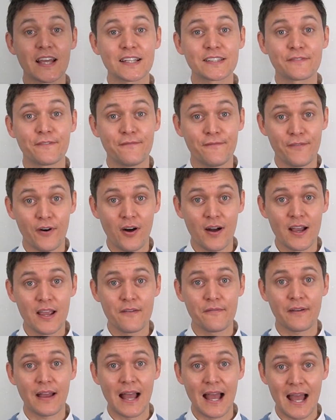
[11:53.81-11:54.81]
that's
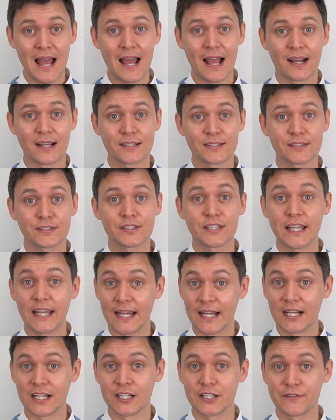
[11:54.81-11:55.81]
5 hacks to
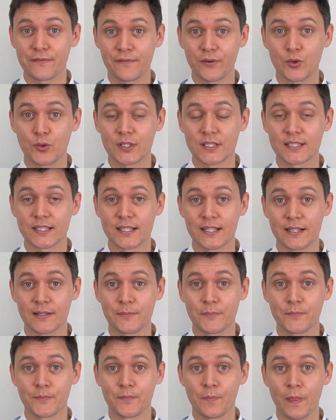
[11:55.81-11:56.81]
English fluency.
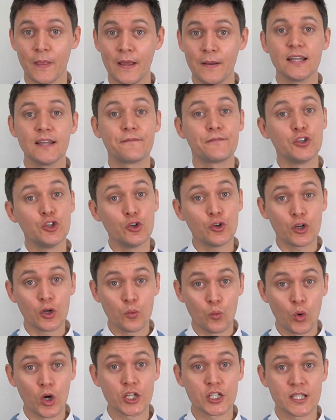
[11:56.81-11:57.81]
If you
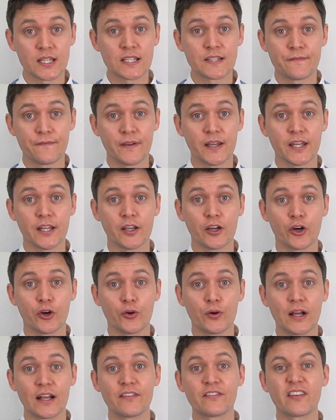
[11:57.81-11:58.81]
can watch this
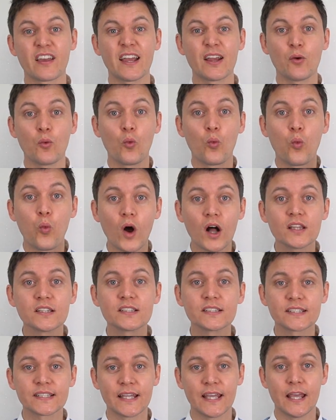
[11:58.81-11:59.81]
video and take
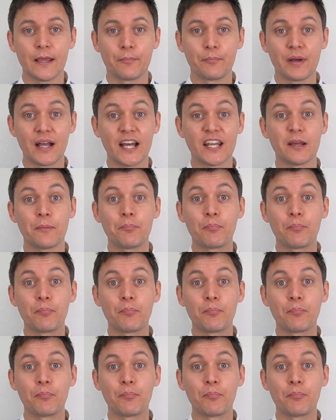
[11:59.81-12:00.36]
one tip and